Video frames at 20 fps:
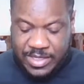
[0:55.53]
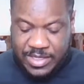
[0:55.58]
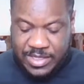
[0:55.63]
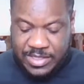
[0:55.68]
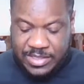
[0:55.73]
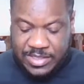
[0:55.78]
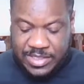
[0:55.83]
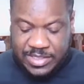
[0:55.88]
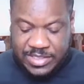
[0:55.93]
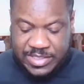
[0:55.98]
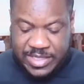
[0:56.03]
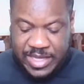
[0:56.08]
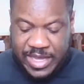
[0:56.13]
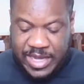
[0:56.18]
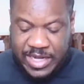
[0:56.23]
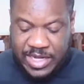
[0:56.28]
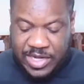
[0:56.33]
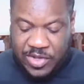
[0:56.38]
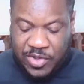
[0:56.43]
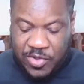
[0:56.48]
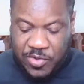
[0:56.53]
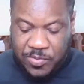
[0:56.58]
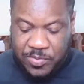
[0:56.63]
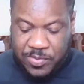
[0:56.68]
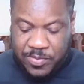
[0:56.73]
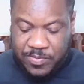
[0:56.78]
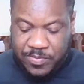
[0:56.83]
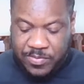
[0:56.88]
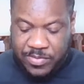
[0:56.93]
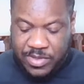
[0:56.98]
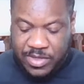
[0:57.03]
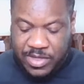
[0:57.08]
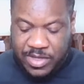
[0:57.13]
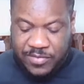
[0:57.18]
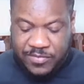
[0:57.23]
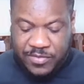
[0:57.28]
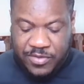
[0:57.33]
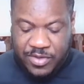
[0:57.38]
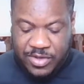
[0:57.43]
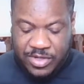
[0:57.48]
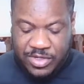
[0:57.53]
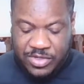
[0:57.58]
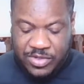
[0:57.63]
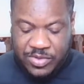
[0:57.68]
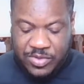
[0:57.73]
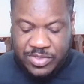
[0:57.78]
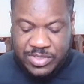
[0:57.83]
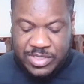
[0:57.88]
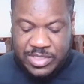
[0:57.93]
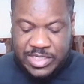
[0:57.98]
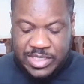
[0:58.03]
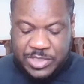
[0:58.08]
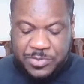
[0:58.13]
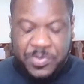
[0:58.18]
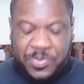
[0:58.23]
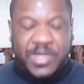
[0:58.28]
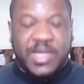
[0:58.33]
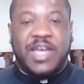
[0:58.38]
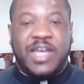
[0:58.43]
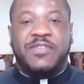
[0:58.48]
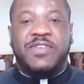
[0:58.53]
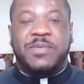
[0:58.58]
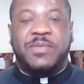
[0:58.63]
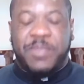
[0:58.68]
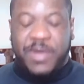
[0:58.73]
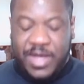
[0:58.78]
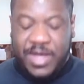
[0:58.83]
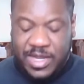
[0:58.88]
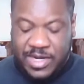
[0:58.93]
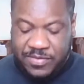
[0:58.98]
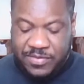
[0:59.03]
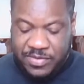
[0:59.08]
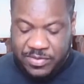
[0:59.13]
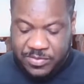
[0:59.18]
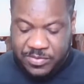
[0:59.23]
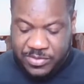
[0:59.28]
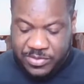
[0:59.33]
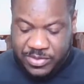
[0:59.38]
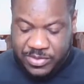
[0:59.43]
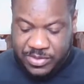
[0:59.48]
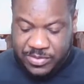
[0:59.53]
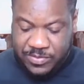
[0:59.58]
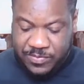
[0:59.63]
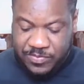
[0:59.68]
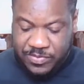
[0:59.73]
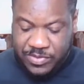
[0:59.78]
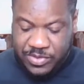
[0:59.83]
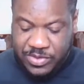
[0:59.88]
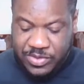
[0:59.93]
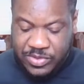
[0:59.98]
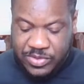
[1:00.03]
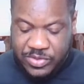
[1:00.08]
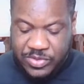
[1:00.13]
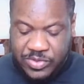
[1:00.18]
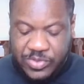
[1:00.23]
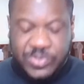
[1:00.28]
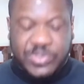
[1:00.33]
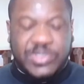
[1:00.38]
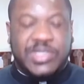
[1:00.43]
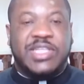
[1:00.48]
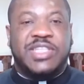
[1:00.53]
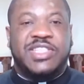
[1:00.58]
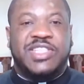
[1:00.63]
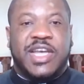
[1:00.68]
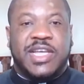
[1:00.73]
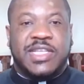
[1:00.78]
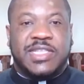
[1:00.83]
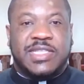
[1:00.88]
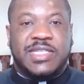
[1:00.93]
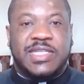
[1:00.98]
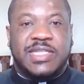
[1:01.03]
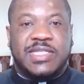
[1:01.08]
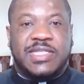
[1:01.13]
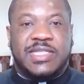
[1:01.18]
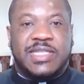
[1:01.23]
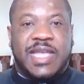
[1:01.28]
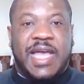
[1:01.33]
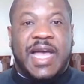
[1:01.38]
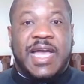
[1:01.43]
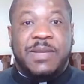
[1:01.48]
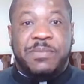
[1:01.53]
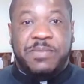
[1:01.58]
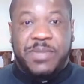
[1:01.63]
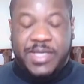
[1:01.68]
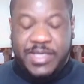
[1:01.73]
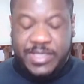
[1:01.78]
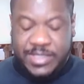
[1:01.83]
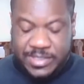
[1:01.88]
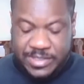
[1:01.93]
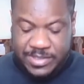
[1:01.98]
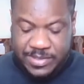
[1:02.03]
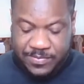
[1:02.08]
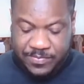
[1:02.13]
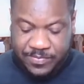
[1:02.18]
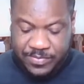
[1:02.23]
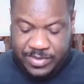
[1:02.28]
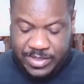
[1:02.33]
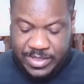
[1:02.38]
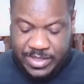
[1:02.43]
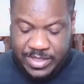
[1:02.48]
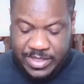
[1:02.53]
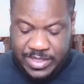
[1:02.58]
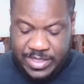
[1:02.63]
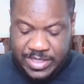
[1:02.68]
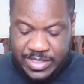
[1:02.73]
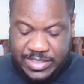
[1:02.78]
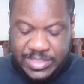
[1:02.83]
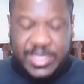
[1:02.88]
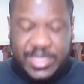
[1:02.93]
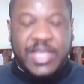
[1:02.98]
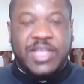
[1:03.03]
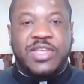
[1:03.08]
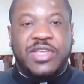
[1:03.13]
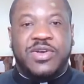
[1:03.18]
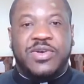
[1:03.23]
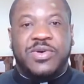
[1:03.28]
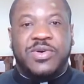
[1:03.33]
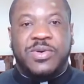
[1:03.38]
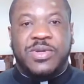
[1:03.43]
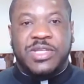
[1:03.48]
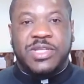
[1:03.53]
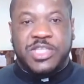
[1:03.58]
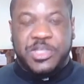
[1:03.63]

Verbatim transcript: Sustain the hope of all those in this beloved part of the world who seek justice and peace. Send your Holy